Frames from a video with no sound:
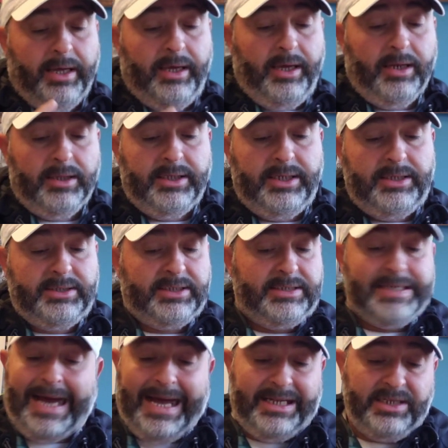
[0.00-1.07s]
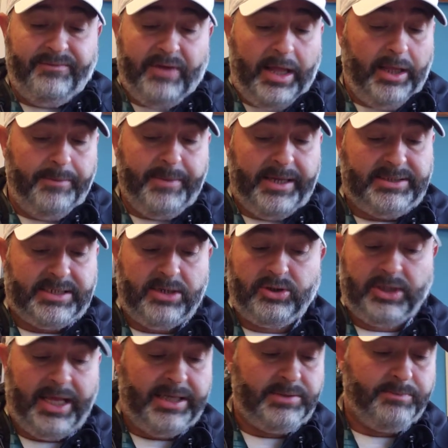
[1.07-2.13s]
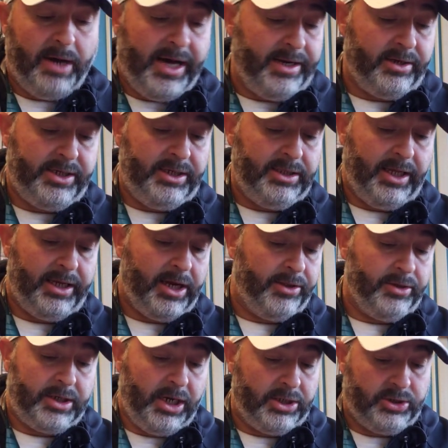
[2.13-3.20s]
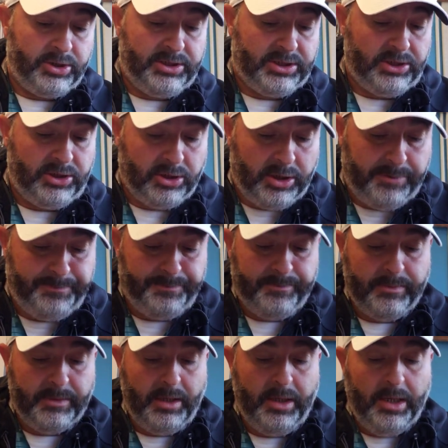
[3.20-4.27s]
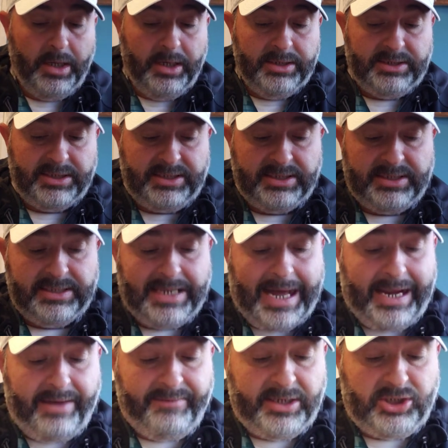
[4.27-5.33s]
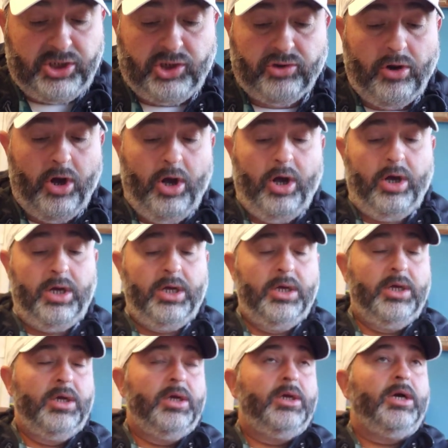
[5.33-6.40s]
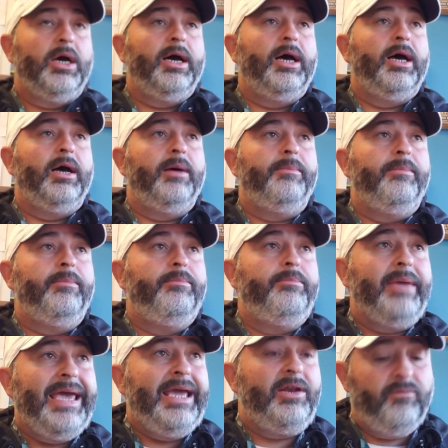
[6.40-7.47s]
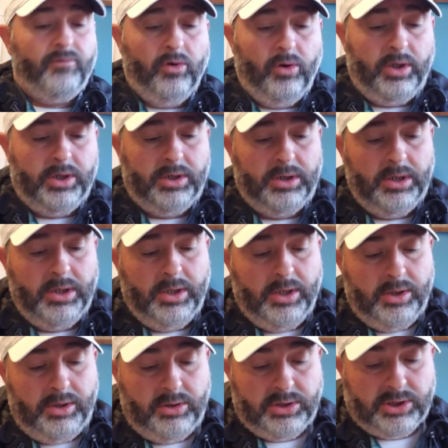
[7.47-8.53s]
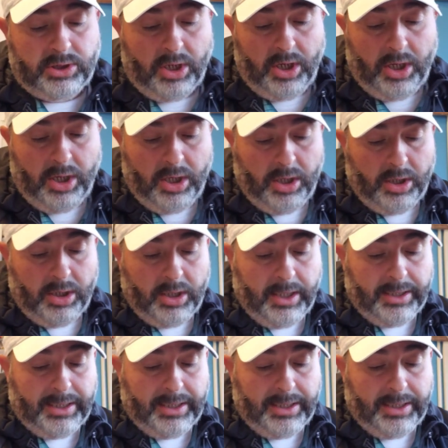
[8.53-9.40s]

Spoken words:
Italy did not develop a centralized monarchy like other countries in Europe. Since it did not have a strong main ruler, you saw a